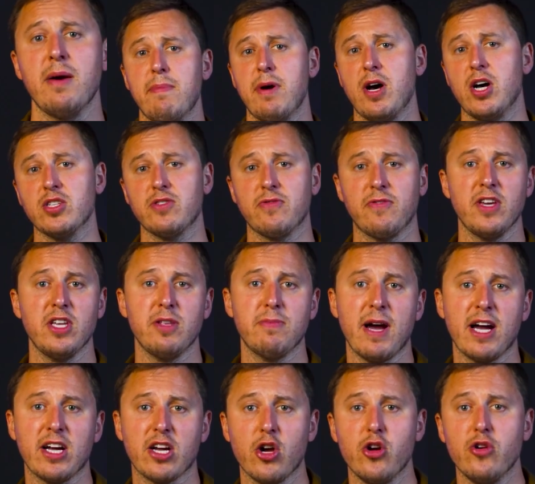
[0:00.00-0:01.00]
pass
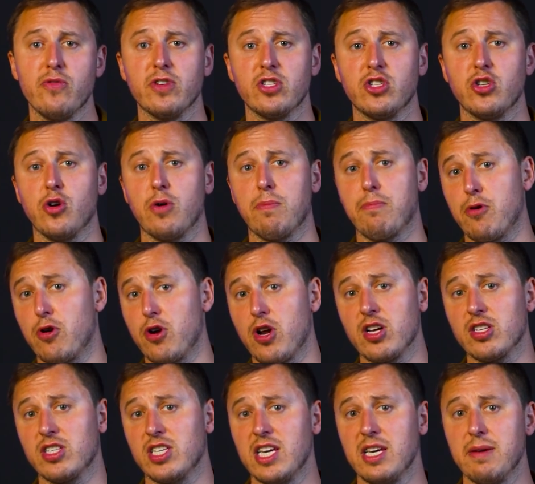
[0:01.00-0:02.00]
feedback over to your
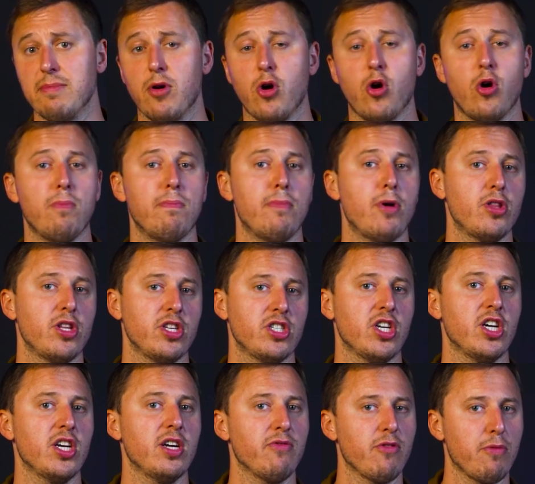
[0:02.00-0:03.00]
product team, or
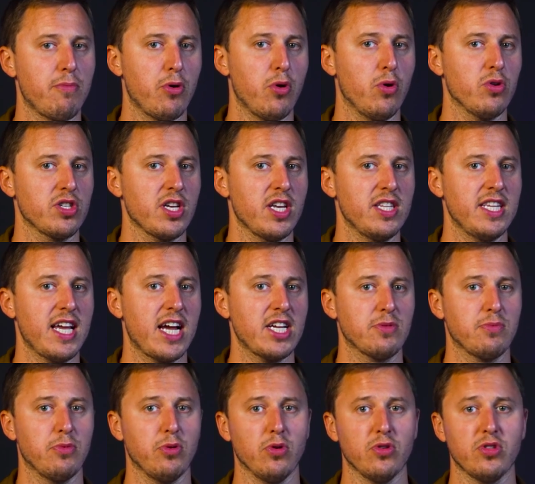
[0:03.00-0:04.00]
monitor reports and
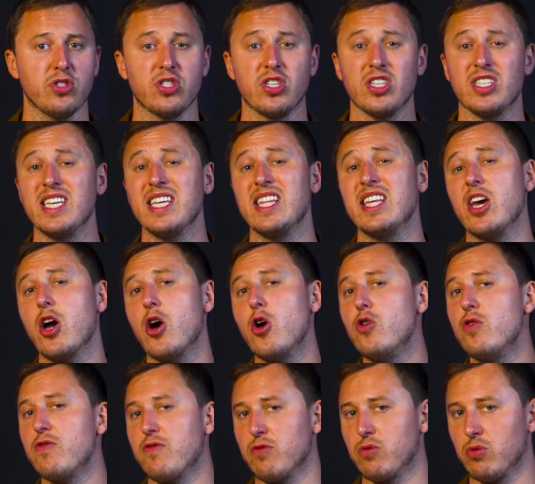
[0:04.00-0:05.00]
dashboards to see the
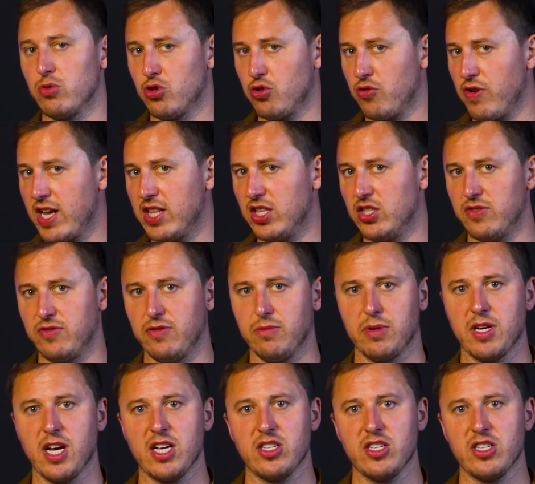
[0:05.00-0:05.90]
overall trends from